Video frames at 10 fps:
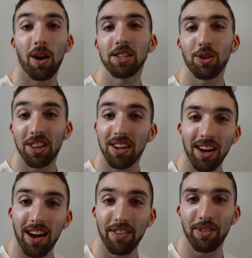all right, so I think
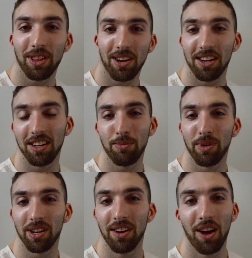I have everything I need,
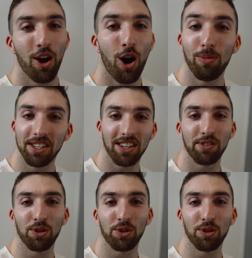but all my stuff